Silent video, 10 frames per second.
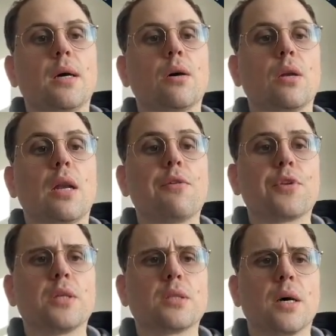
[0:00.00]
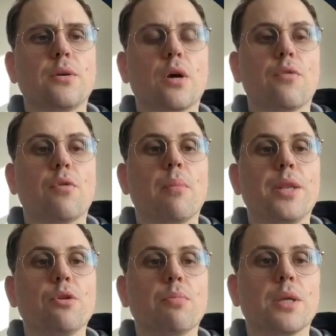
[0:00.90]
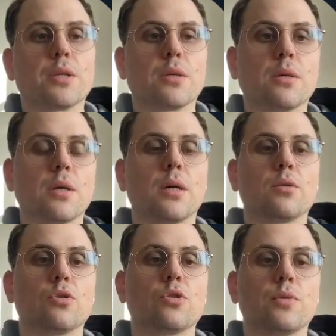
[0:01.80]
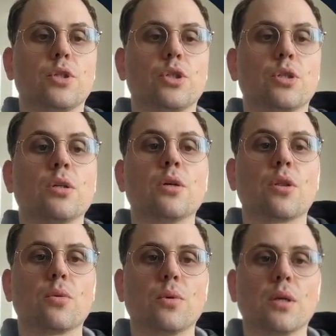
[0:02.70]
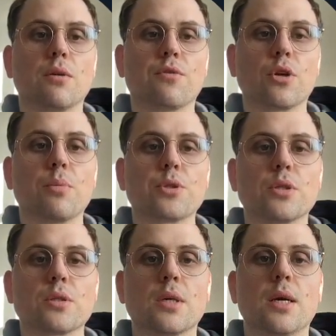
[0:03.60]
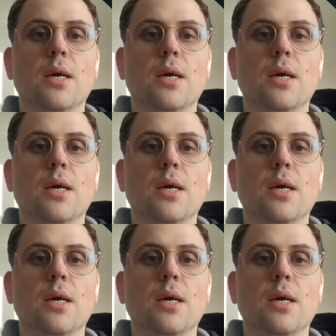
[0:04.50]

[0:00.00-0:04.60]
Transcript: On the left hand side you have the menu button to switch through the different options,